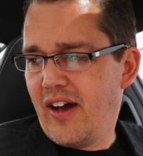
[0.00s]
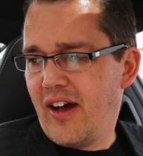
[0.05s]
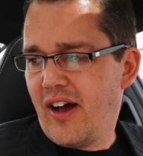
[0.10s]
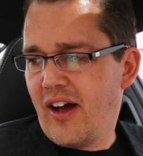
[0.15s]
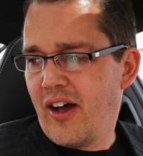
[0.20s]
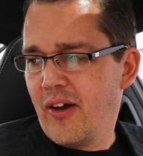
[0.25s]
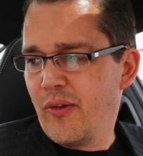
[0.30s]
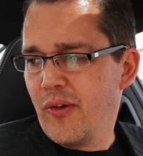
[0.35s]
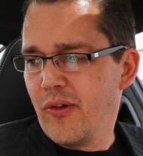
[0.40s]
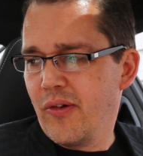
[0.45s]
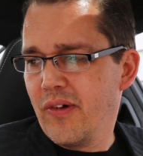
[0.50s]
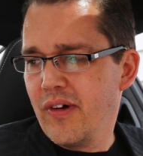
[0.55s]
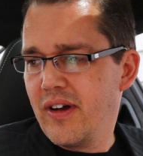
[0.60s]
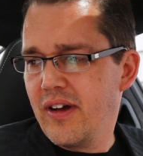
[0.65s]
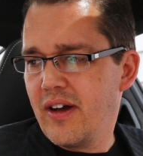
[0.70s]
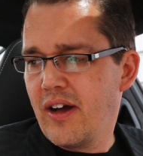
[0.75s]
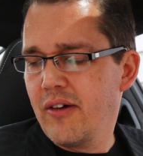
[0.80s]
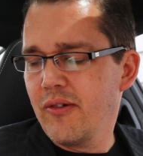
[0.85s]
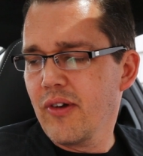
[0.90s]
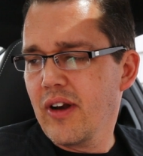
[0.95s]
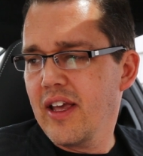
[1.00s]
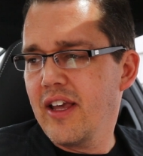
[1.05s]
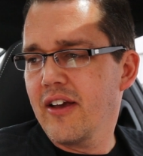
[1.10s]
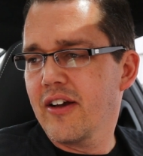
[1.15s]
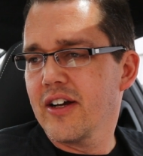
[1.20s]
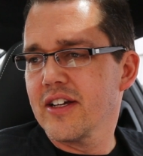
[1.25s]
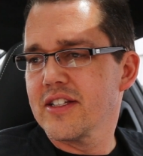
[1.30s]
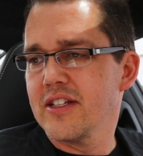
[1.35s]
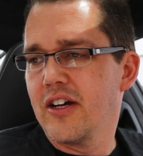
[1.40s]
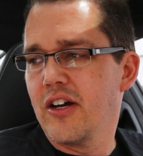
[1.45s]
I will let you
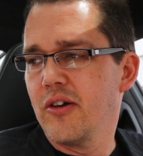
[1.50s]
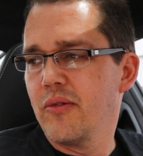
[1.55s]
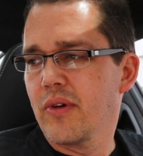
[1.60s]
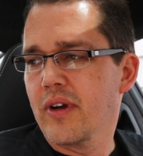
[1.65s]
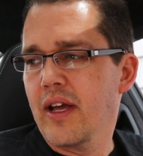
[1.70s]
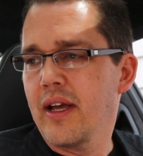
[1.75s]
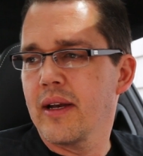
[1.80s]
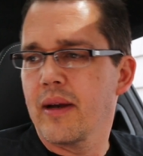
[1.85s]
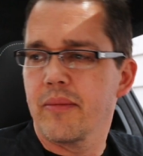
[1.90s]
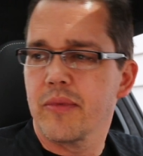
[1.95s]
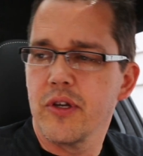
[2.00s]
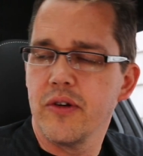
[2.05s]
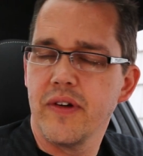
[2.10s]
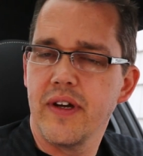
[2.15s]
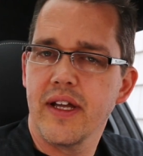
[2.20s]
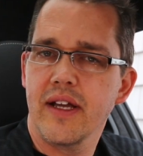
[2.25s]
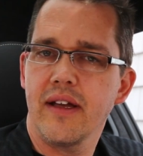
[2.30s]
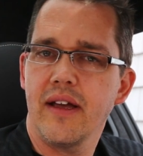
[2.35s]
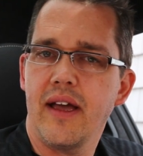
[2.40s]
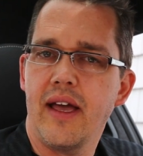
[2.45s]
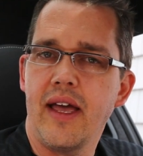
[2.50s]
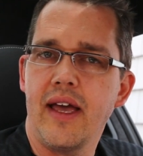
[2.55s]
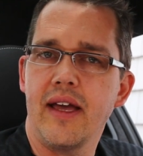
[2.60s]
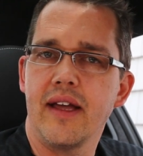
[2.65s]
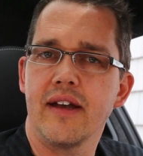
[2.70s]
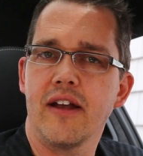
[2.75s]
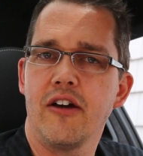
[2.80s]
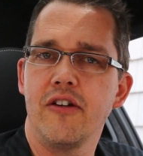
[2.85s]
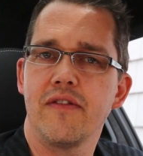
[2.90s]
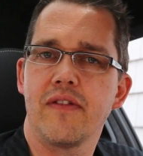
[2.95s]
guys know what I end up doing,
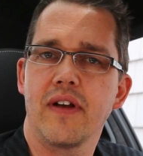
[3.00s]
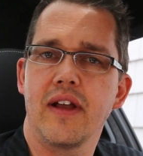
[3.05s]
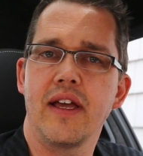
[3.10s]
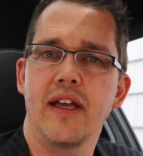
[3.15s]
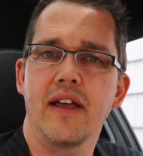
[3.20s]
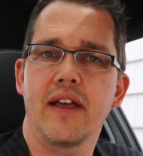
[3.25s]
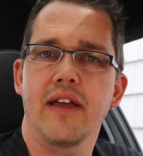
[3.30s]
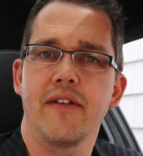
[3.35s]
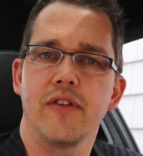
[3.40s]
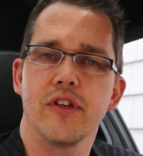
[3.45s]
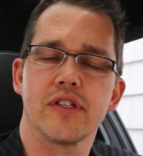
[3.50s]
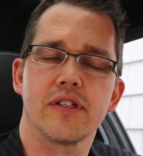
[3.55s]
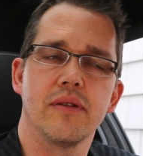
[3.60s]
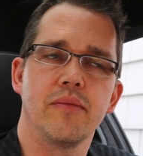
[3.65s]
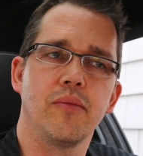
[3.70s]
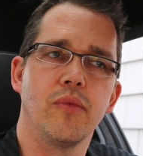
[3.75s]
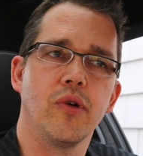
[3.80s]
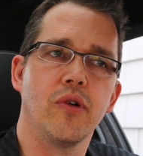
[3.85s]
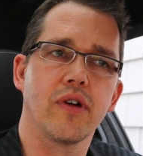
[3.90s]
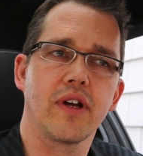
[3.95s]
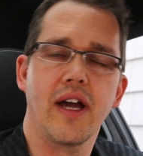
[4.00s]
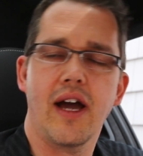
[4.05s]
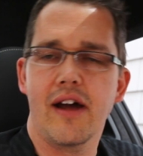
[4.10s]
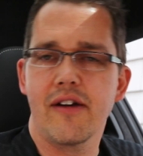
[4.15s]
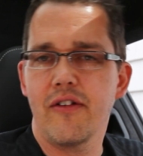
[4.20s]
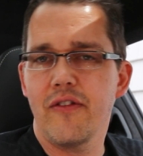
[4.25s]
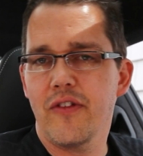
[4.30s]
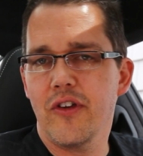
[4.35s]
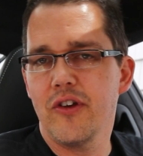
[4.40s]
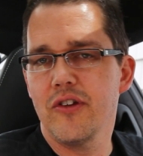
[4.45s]
and hopefully give you some more car
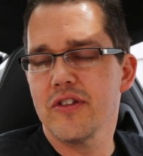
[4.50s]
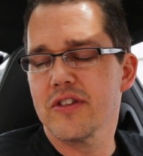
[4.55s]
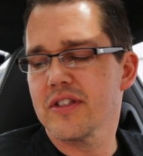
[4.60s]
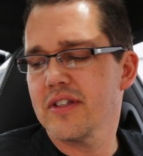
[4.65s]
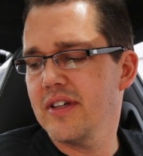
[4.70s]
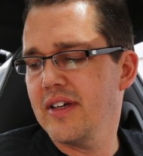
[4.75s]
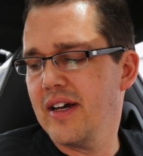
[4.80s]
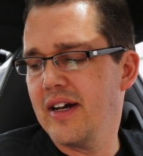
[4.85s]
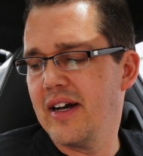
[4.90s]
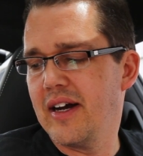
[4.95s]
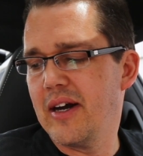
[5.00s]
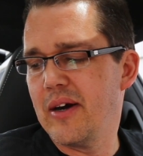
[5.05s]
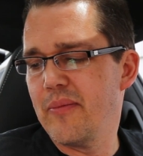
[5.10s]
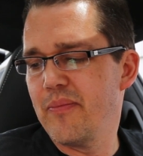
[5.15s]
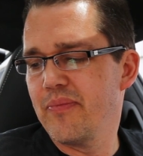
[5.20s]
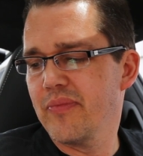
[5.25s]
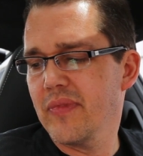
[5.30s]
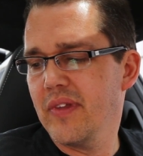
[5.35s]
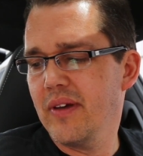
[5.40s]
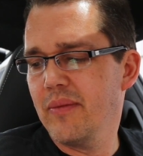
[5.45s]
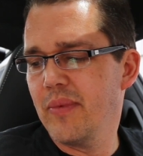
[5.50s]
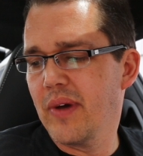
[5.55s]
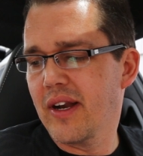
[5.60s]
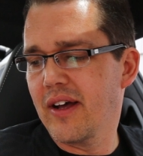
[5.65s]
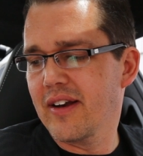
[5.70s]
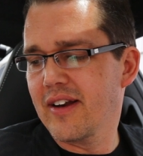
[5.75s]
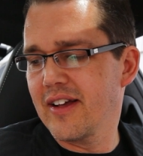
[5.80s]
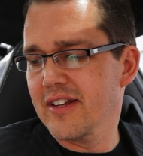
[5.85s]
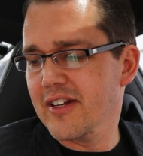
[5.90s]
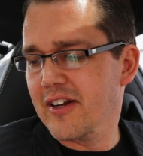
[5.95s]
reviews. But
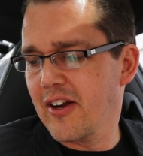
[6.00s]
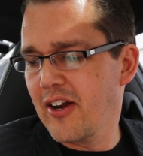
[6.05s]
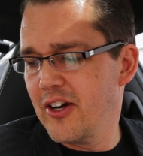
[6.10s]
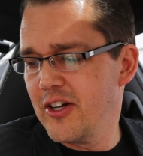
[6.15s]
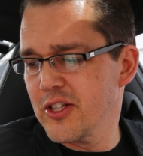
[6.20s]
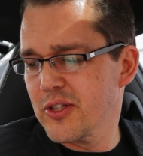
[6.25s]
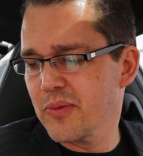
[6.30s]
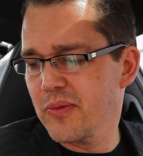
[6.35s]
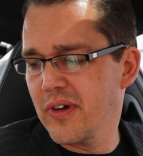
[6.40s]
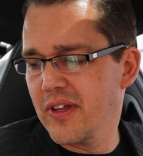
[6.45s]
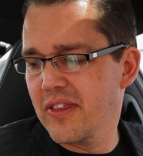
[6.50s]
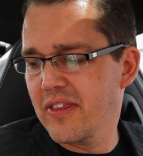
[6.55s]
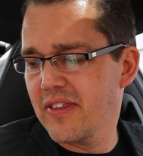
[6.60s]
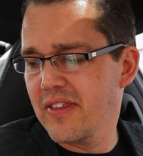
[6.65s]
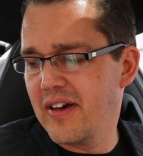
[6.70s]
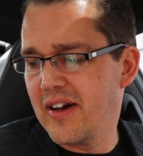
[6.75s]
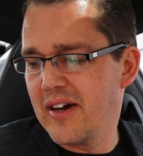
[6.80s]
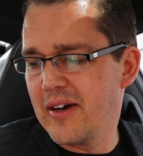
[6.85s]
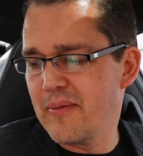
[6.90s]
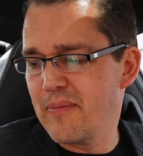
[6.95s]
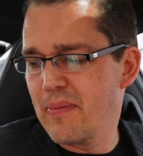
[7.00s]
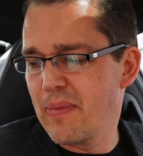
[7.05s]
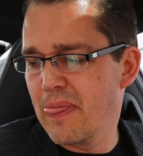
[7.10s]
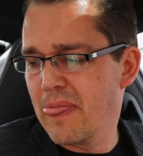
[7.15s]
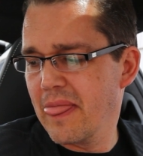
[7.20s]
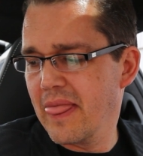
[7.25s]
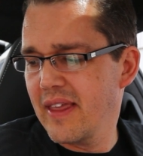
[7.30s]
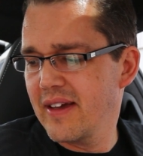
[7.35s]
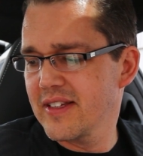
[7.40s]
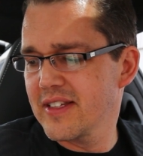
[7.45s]
I'd like to close with
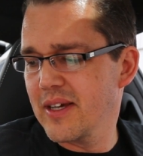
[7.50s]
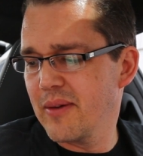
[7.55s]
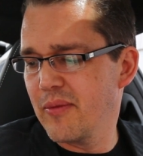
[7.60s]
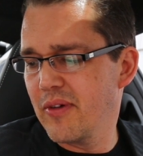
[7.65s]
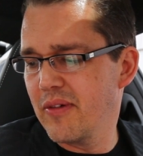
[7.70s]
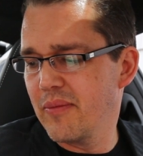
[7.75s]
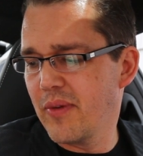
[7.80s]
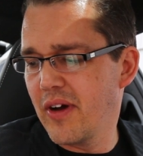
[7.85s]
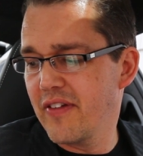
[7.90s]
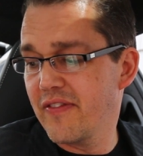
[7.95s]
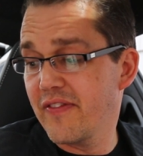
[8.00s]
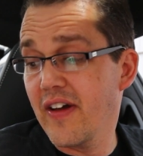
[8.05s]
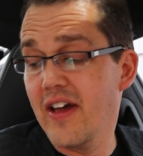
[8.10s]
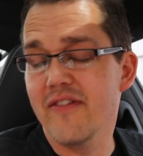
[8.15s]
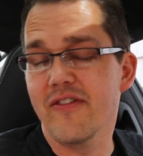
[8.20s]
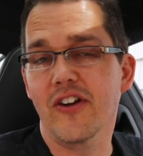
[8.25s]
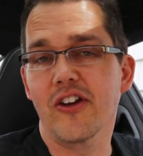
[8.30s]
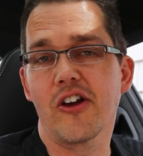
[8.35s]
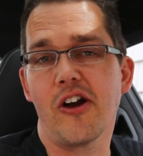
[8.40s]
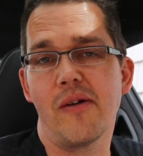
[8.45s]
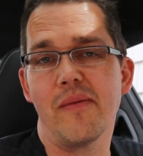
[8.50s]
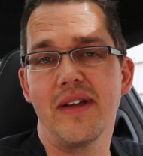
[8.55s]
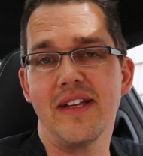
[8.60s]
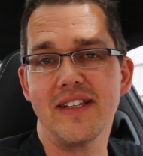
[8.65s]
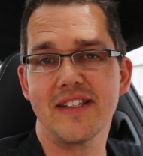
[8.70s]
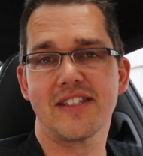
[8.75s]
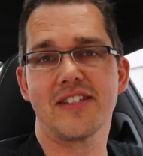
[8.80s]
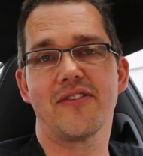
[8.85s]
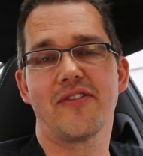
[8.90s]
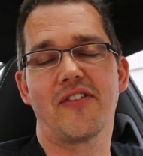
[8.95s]
some of my favourite
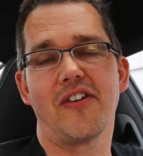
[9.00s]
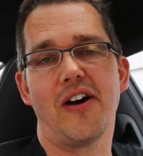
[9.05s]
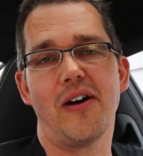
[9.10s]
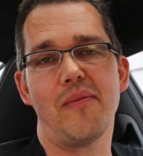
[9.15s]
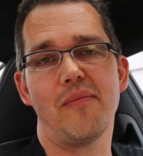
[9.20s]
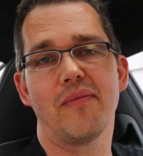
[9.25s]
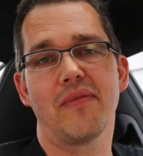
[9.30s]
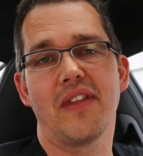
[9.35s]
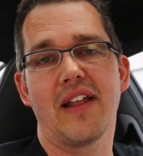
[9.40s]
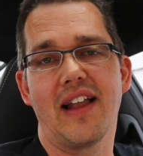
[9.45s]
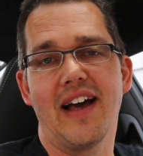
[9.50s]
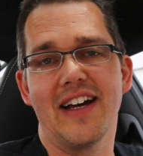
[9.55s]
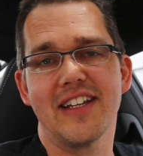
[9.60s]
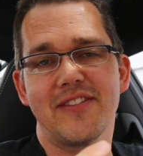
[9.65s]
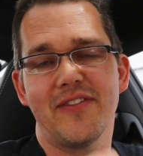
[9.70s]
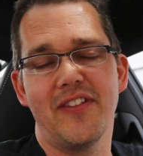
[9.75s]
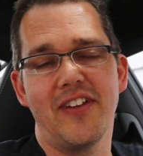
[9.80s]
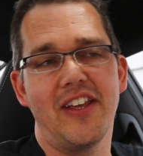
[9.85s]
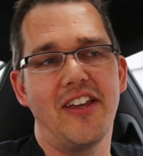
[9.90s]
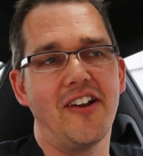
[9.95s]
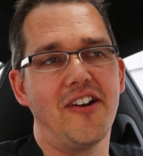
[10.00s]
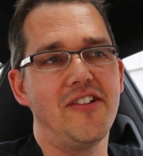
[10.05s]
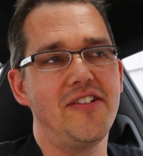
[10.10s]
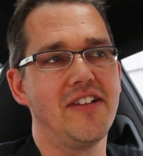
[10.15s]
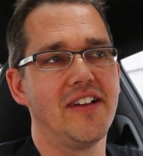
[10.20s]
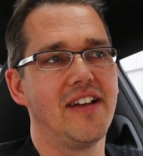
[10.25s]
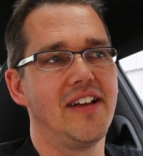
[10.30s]
comments from the last video.